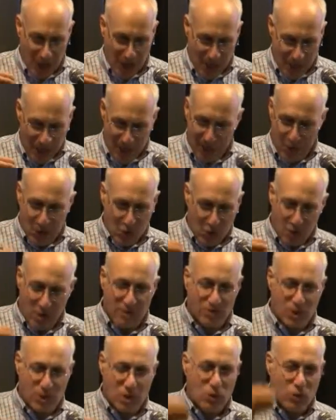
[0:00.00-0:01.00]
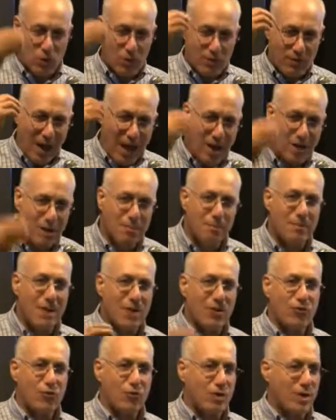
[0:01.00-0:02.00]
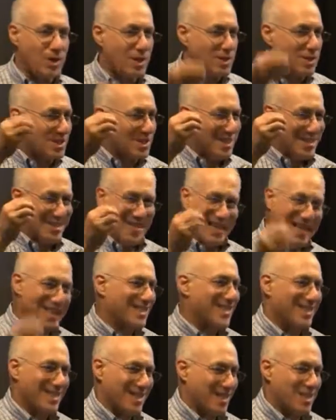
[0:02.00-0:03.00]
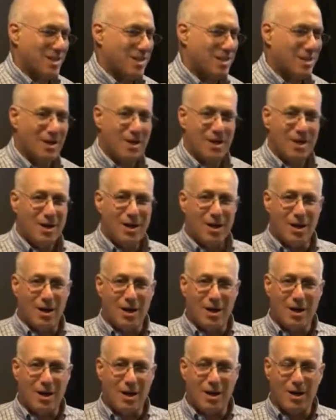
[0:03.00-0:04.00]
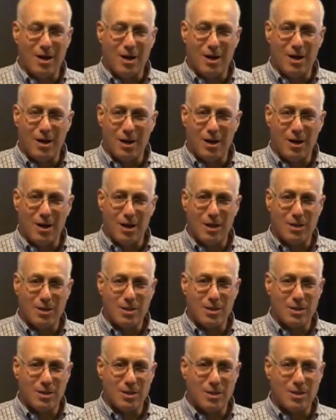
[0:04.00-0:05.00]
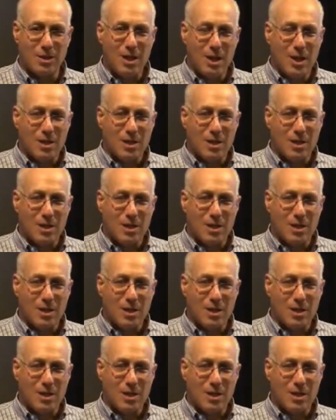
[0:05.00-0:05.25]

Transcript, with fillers: that is sort of just sort of elementary statistics uh, uh, uh, uh, to, just,